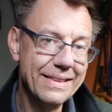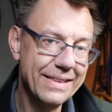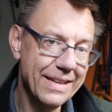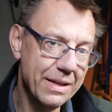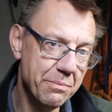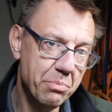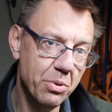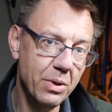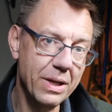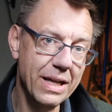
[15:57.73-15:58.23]

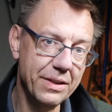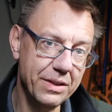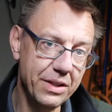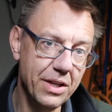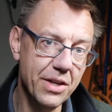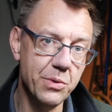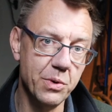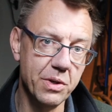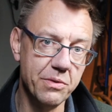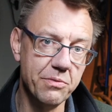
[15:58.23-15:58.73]
they'd pull out
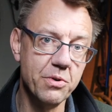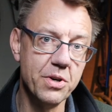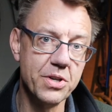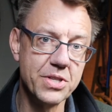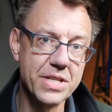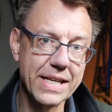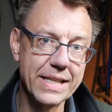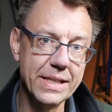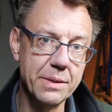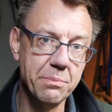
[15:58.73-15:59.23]
the other one for
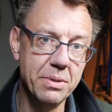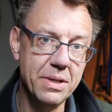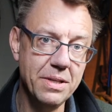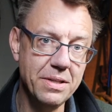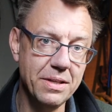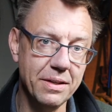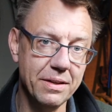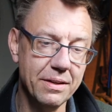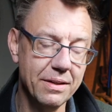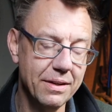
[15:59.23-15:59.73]
a second
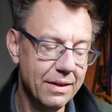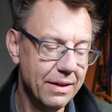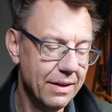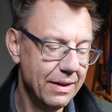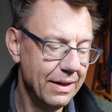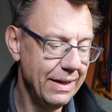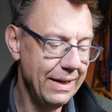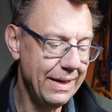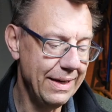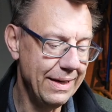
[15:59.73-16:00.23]
opinion.
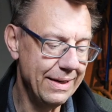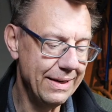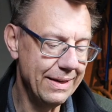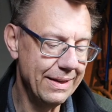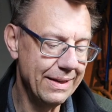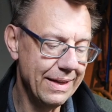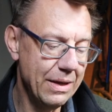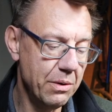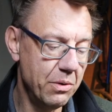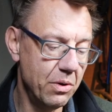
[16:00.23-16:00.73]

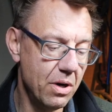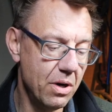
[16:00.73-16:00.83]
And they